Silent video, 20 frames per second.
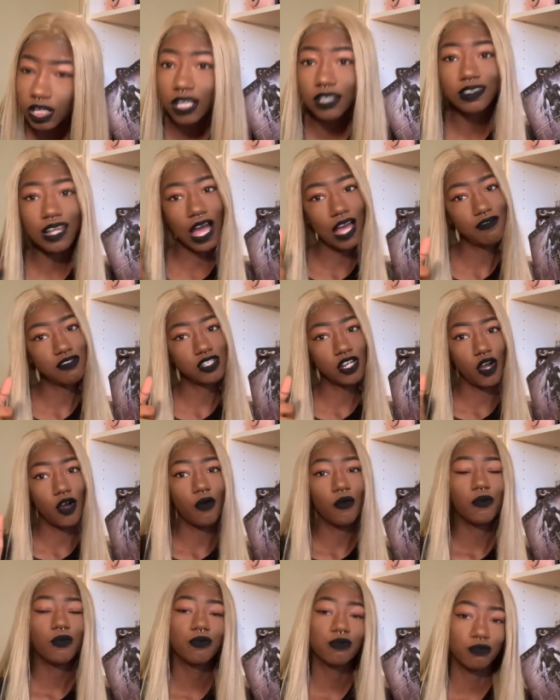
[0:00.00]
live
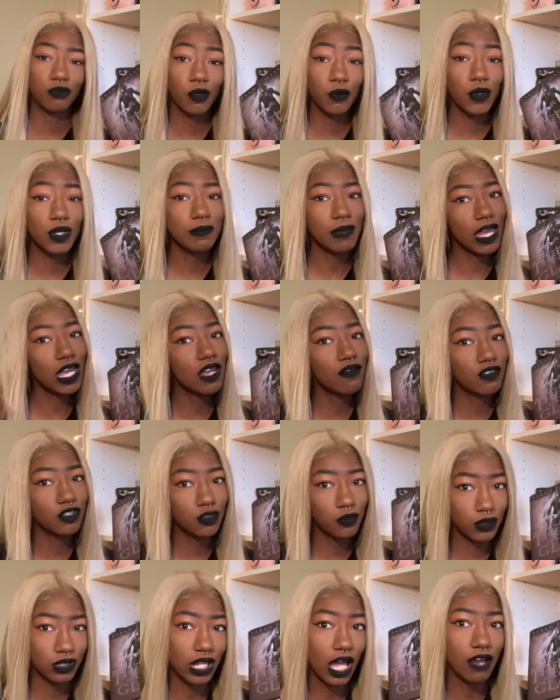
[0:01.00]
show. We may even
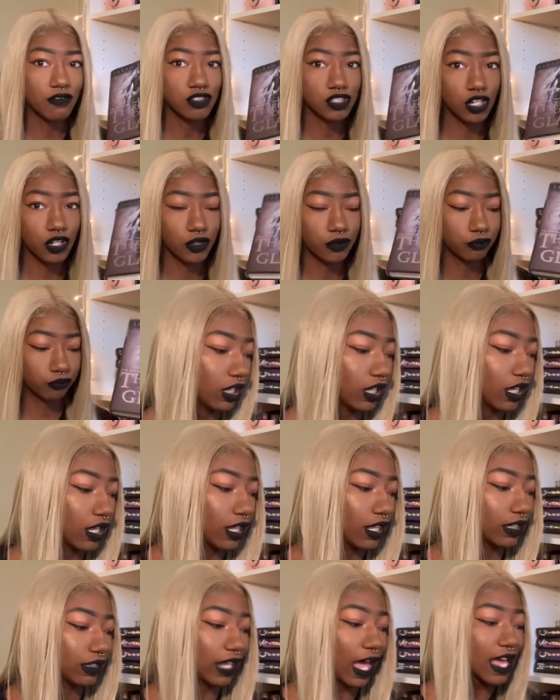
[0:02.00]
do a live show.
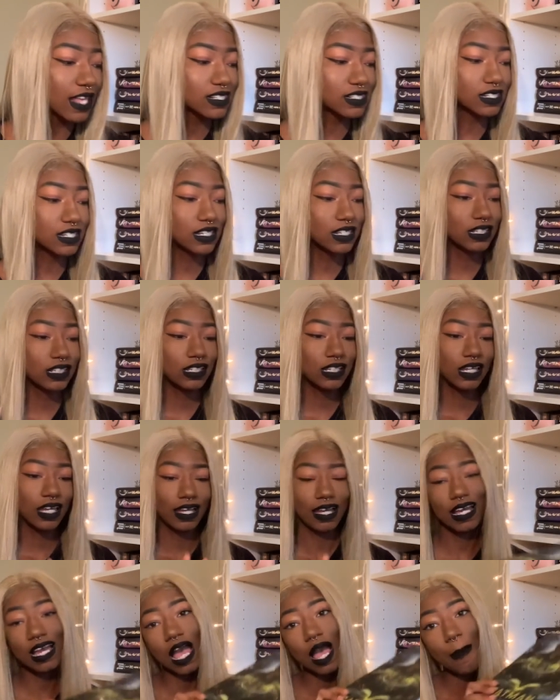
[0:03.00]
Lastly,
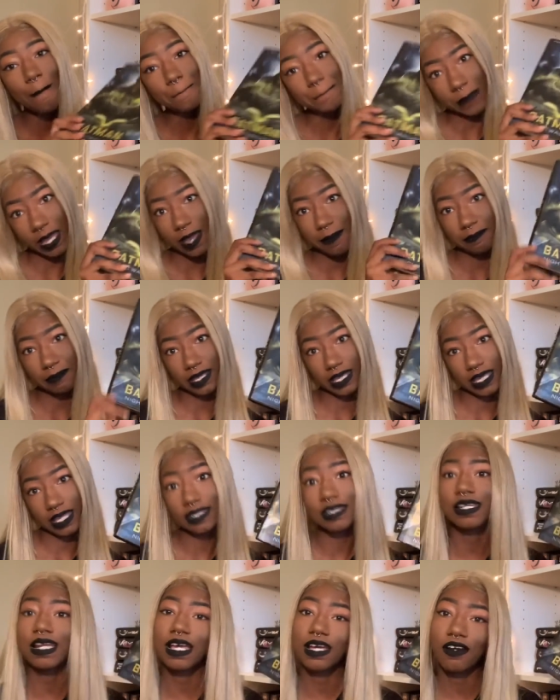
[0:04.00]
I got Batman, the
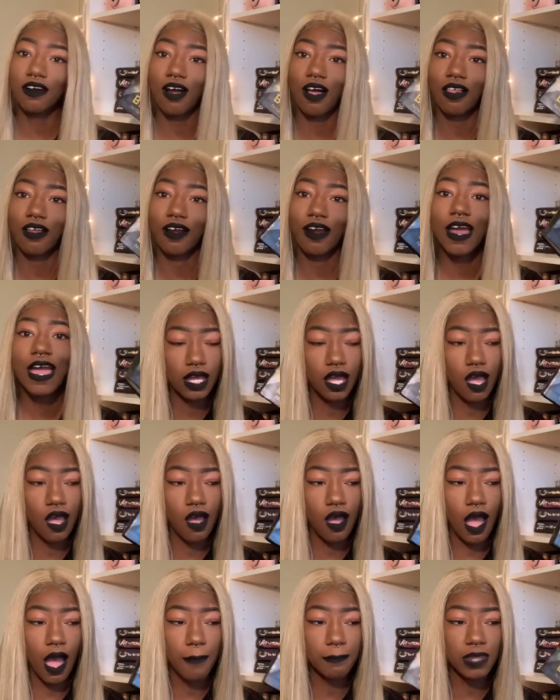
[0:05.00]
Nightcrawler.
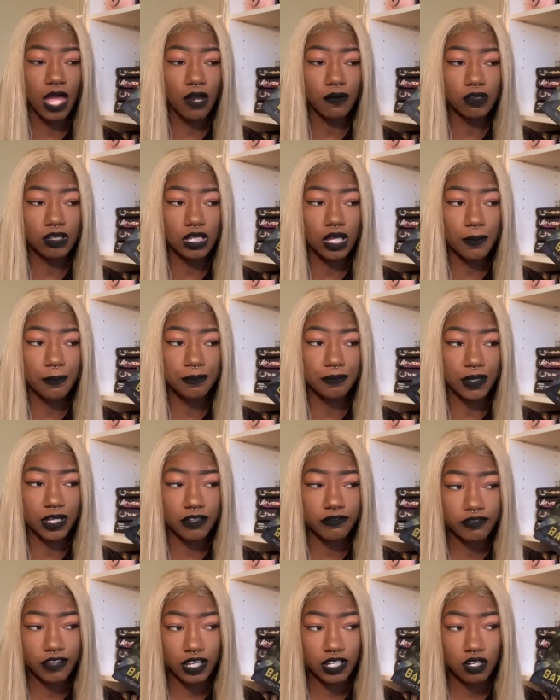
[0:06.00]
I'm not really a
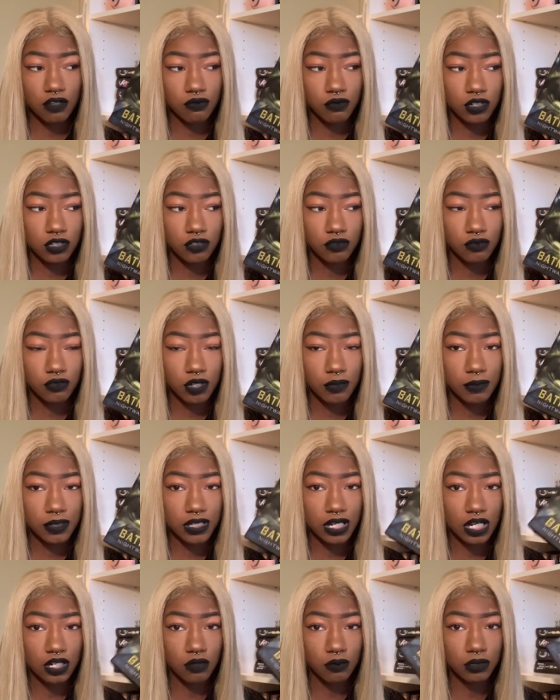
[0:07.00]
big fan of Wonder
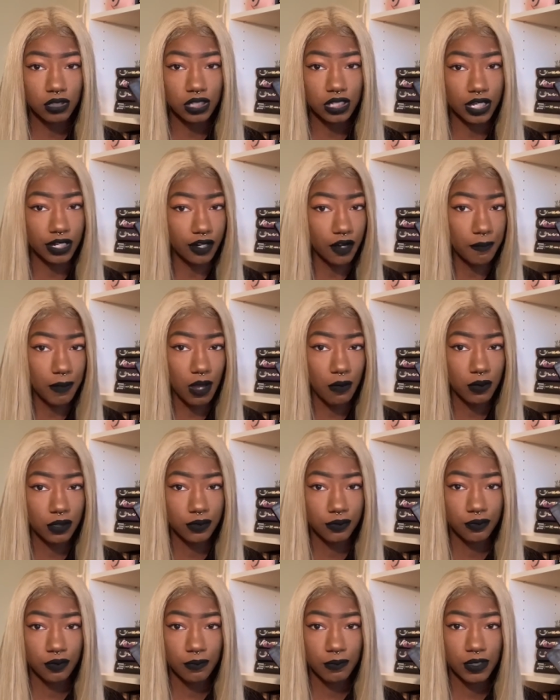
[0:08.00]
Woman. I don't really care about
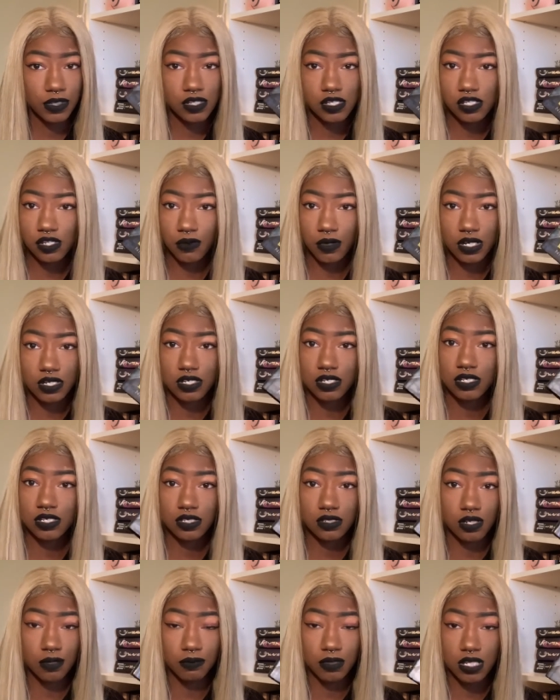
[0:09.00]
Wonder Woman, so I
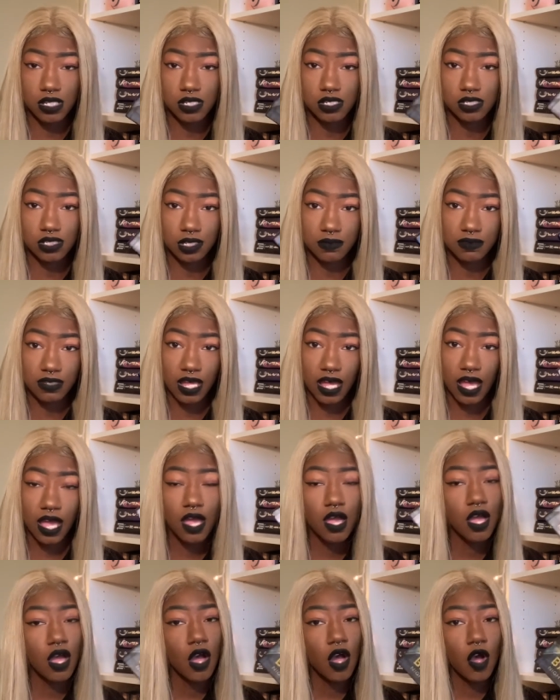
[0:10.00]
just completely skipped that.
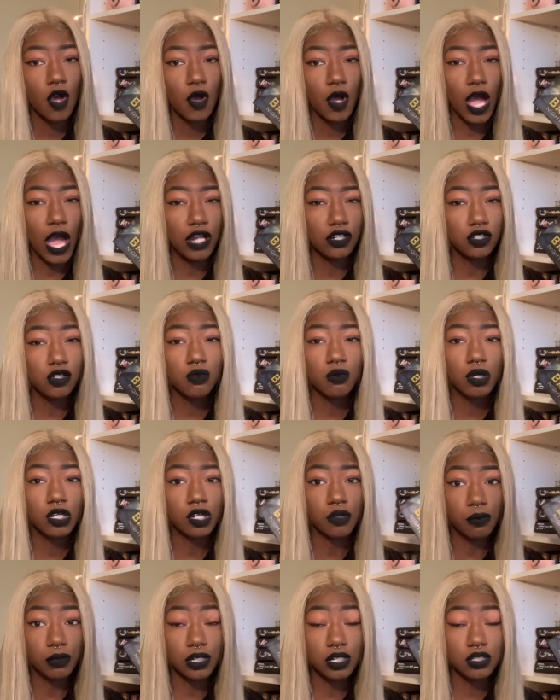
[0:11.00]
I do want
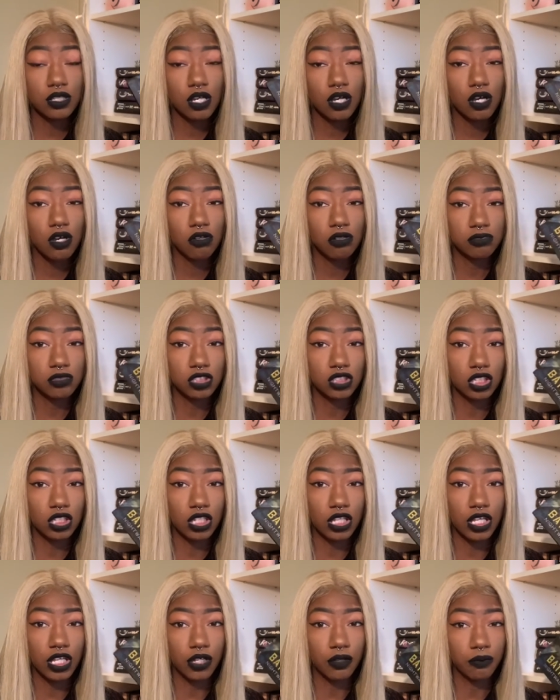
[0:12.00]
to read it though. I'm just gonna
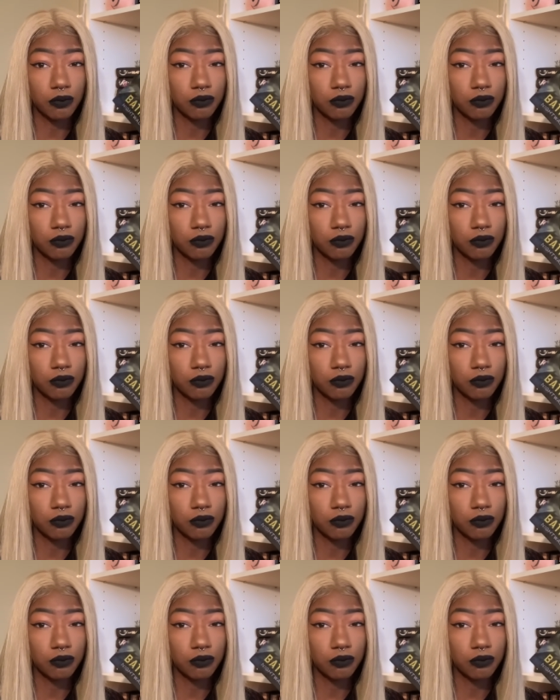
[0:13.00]
like